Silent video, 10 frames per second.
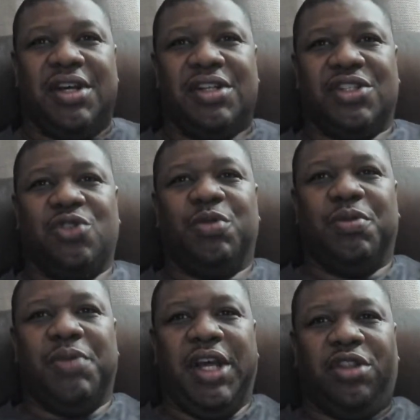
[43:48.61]

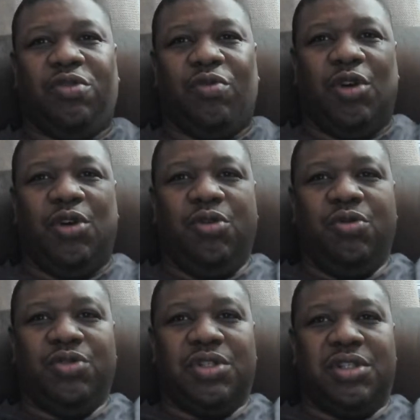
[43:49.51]
Superman
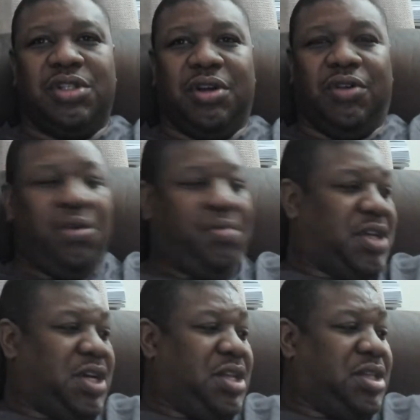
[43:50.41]
throws the
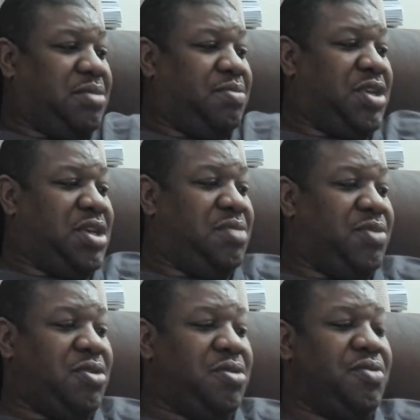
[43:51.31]
Krypton beam
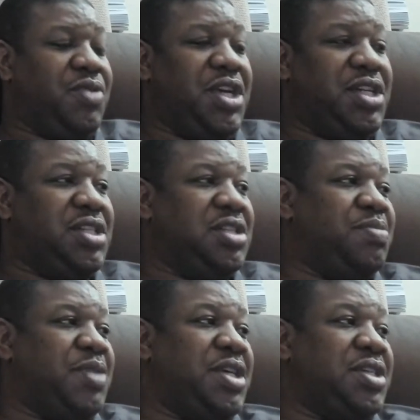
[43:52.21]
all the way into
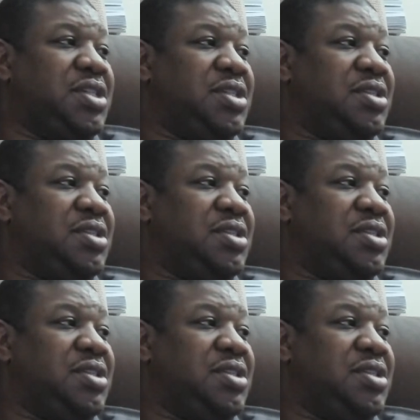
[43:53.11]
space.